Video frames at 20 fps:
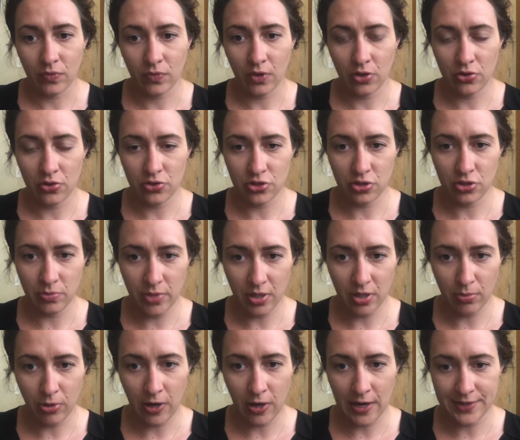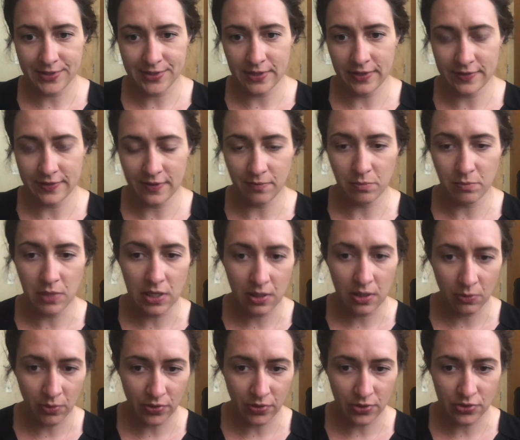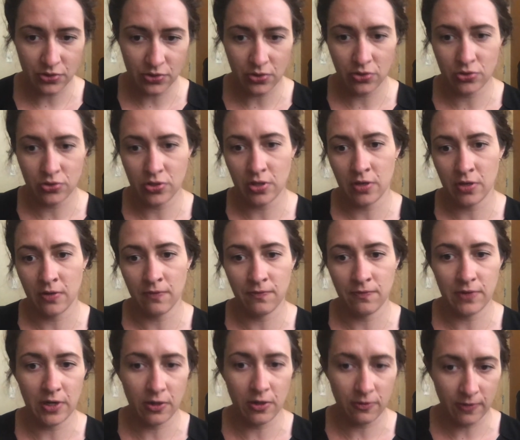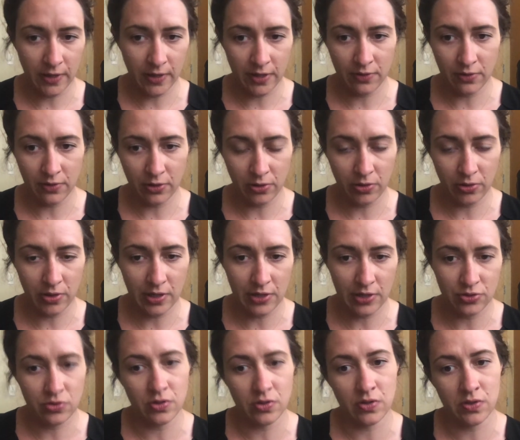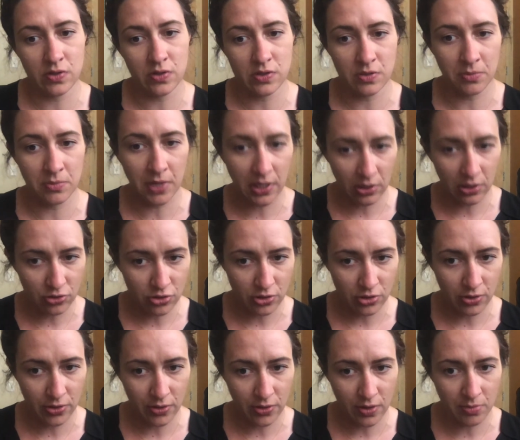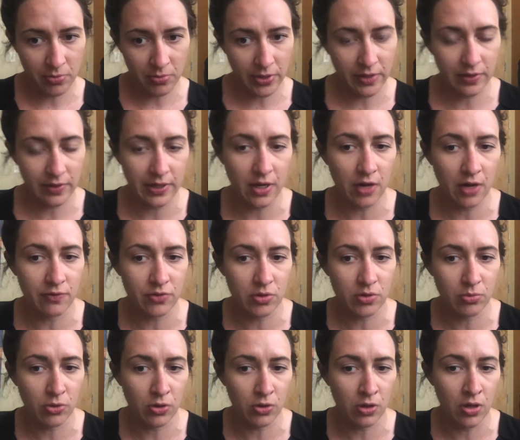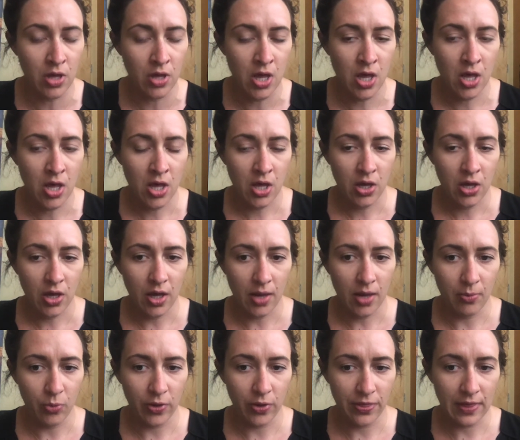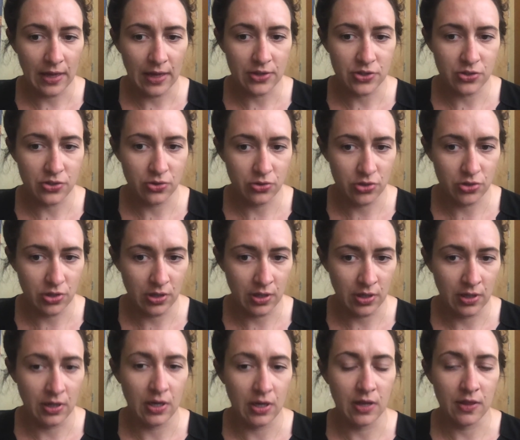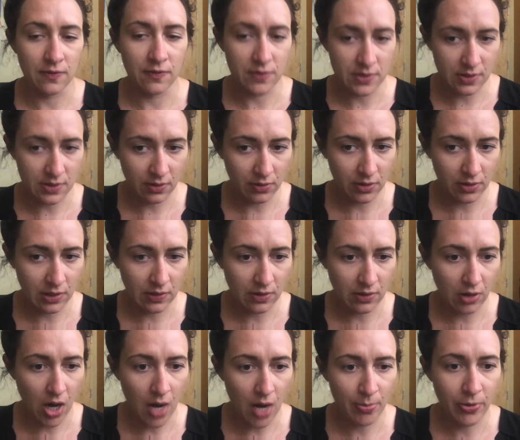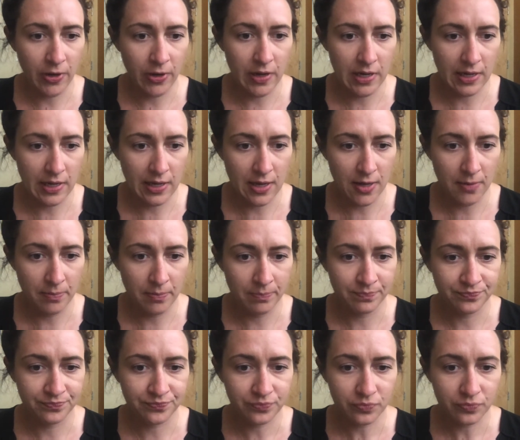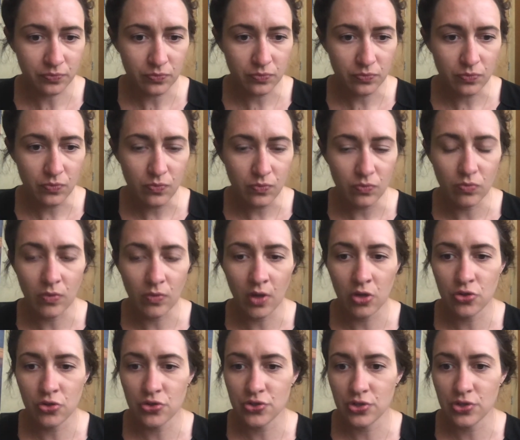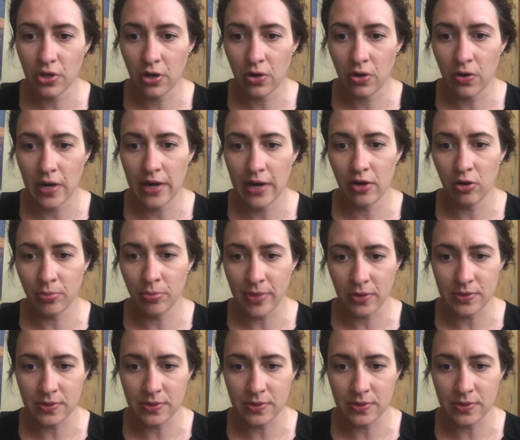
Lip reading: should be a process of meeting with the surgeon, verifying their credentials, and making sure you're completely comfortable with that surgeon and the facility they're operating in. So I hope that was